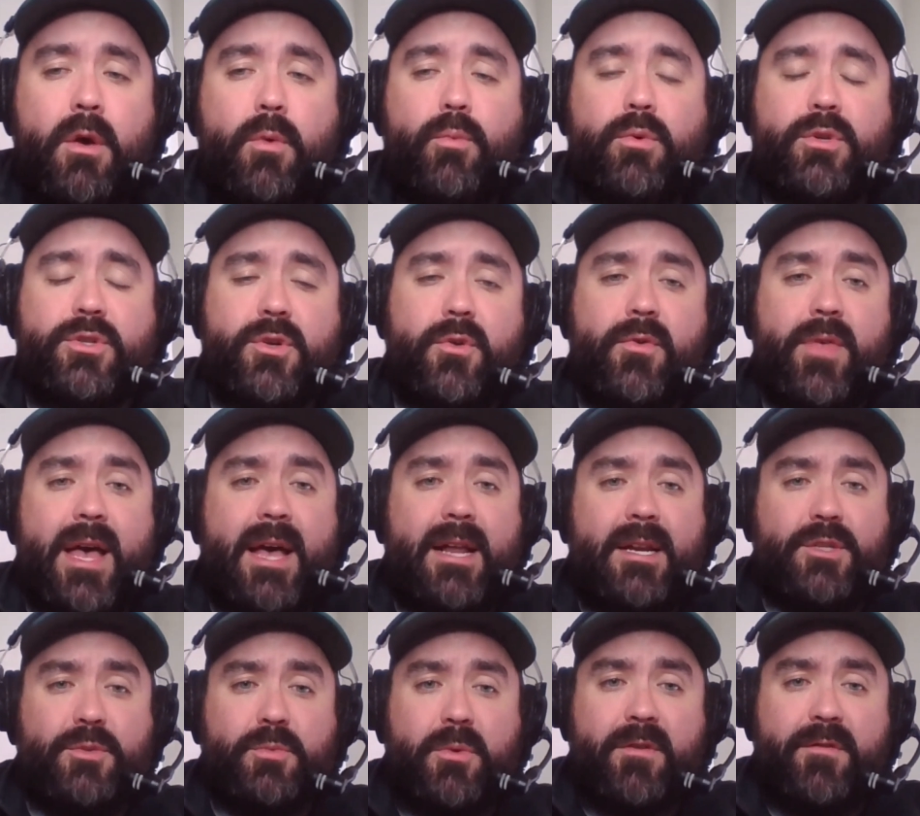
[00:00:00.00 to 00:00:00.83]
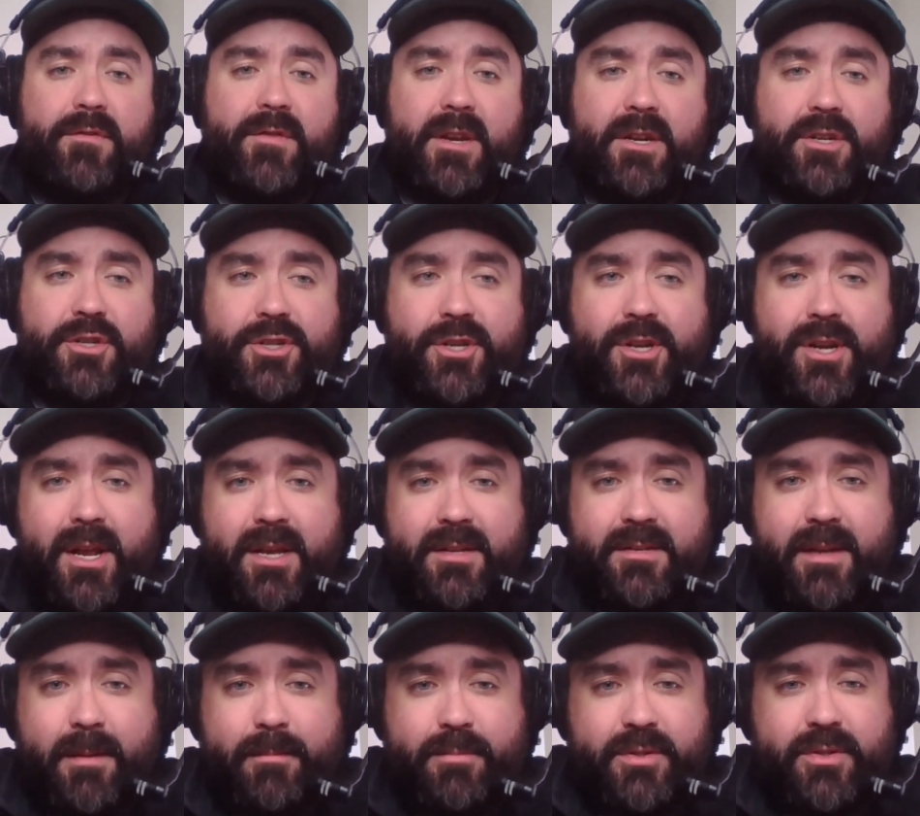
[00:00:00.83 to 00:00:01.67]
We'll do that as we finish
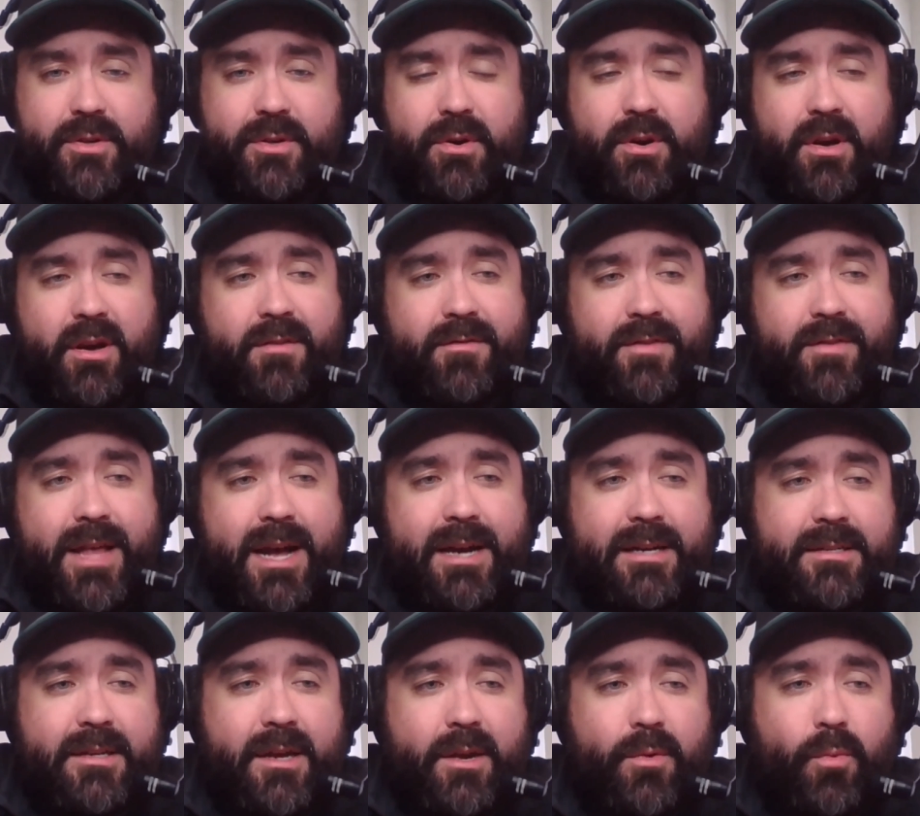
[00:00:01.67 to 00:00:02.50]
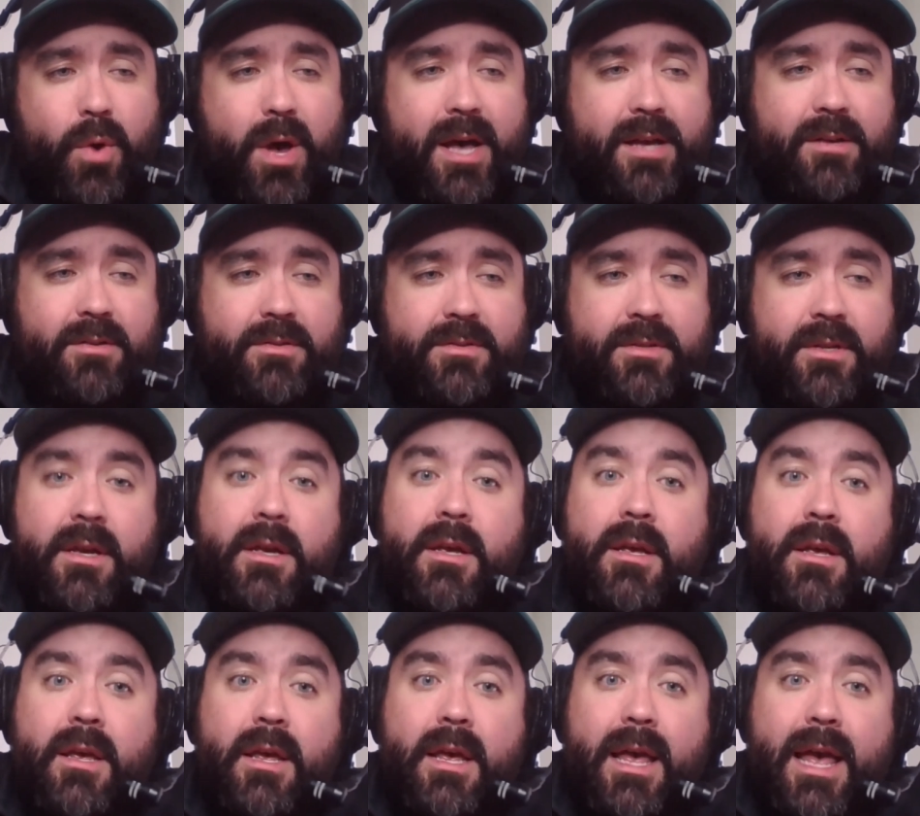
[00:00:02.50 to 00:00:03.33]
today's episode of Locked On Wild
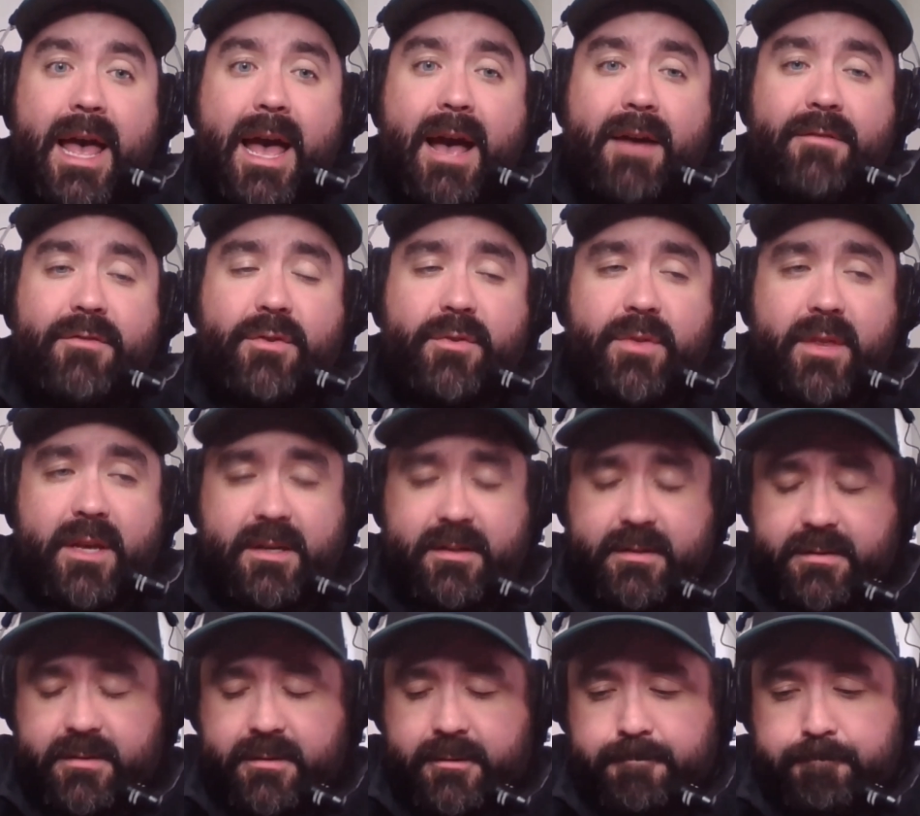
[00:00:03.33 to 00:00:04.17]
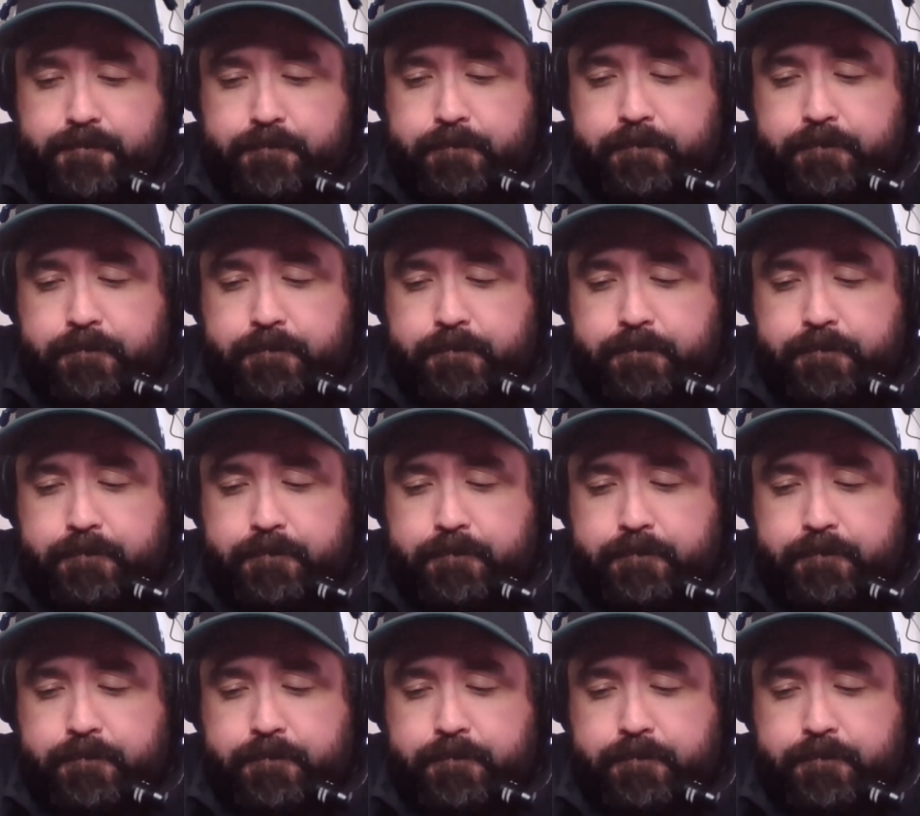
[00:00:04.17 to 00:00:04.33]
after this.